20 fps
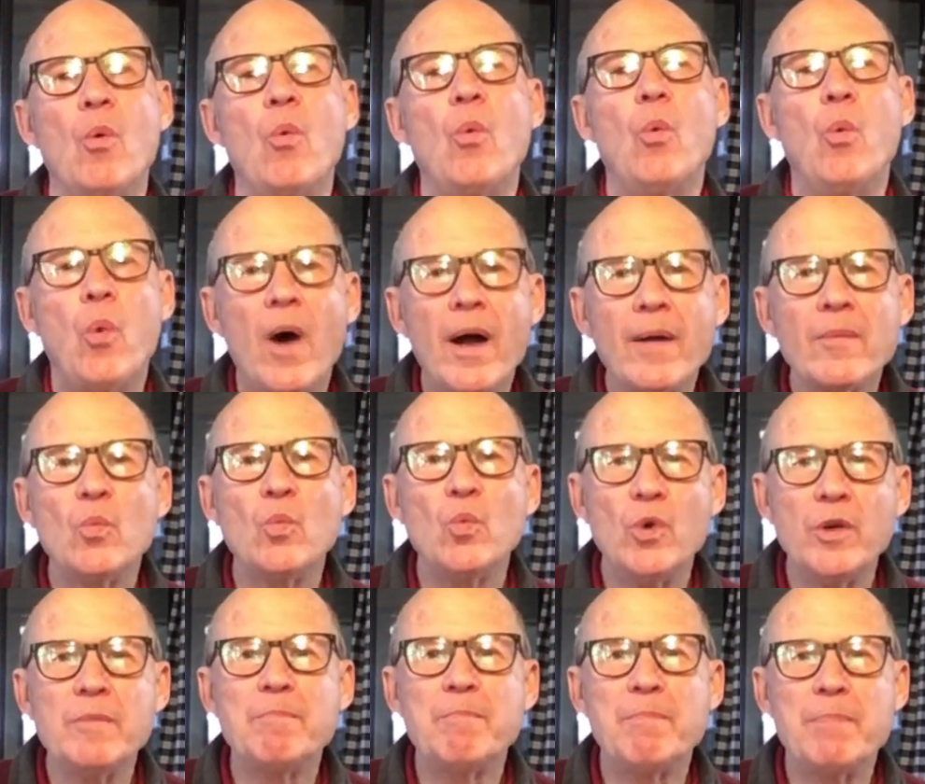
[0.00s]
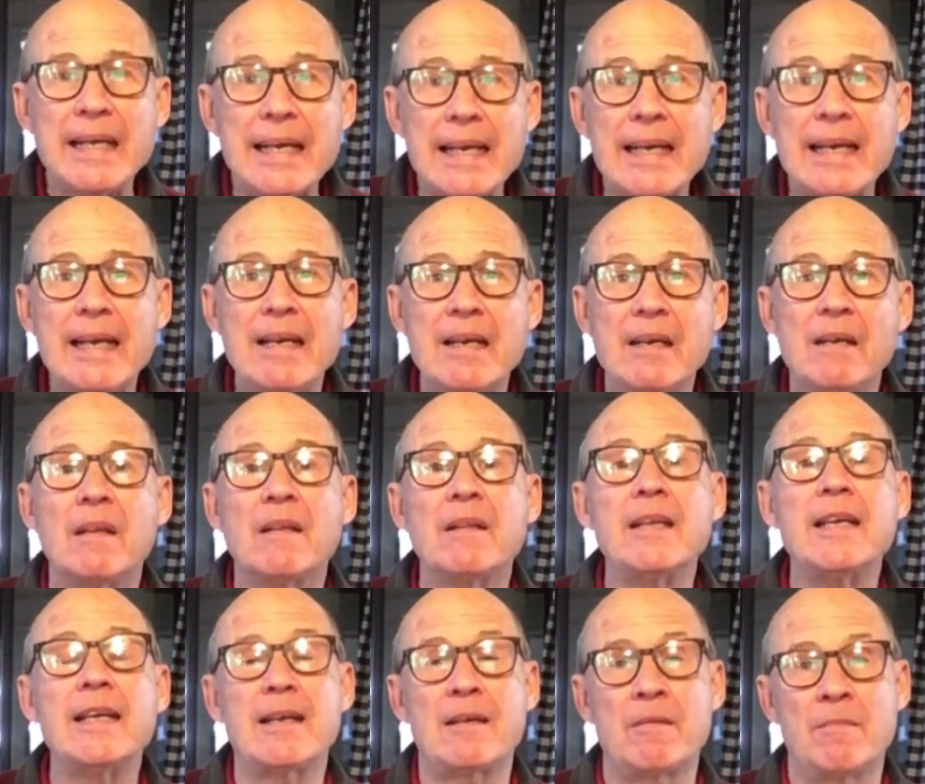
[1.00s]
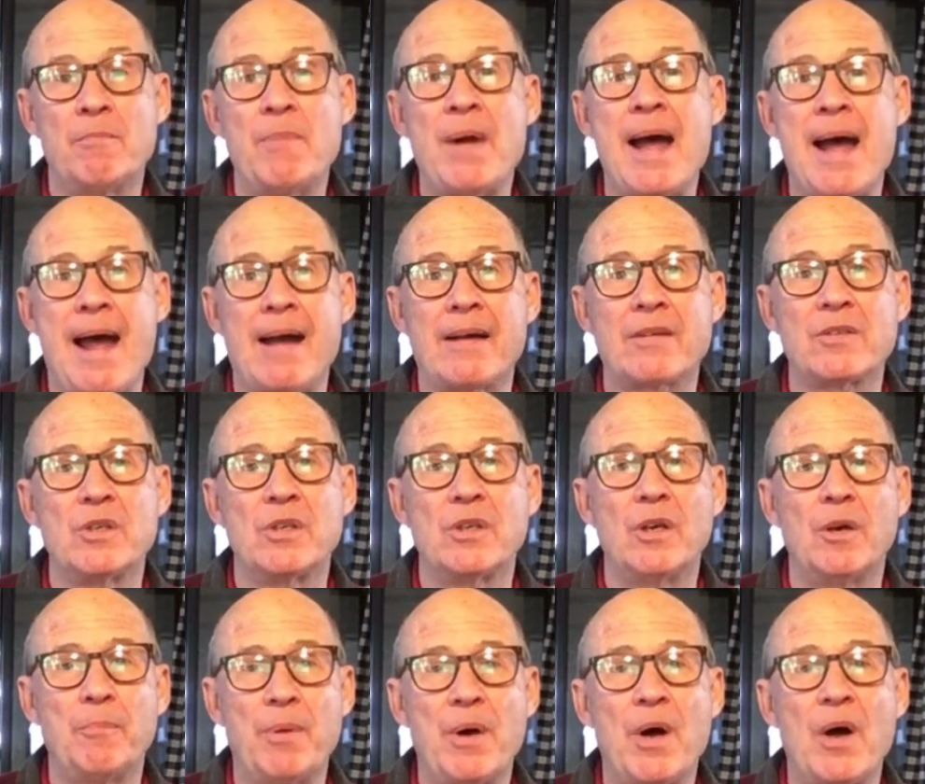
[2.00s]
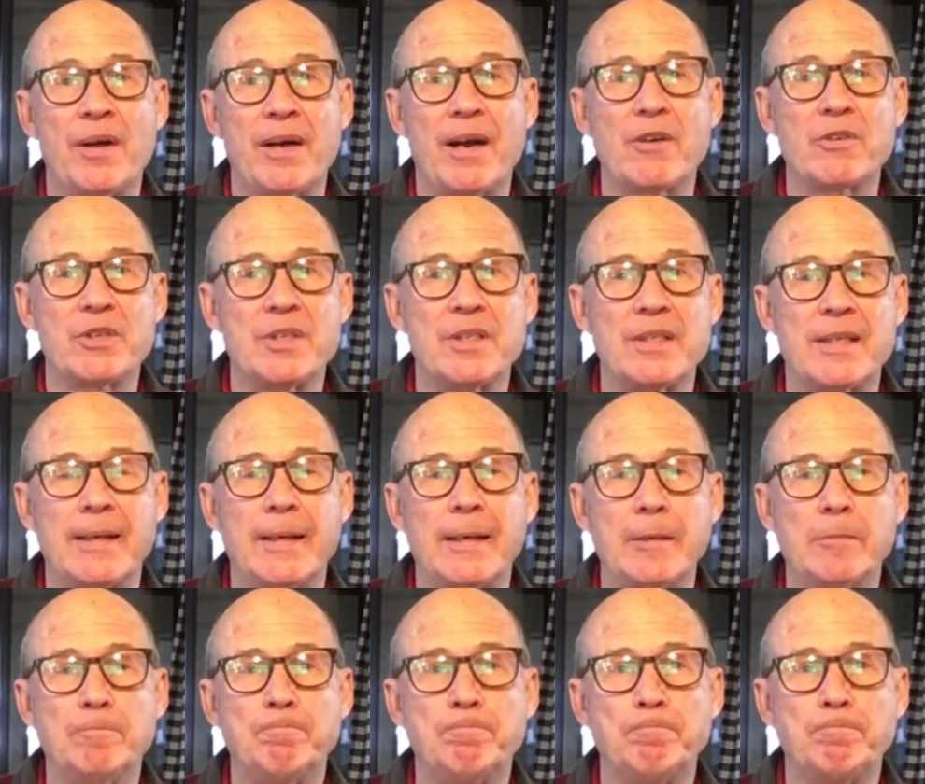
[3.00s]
what would be the impact upon our city?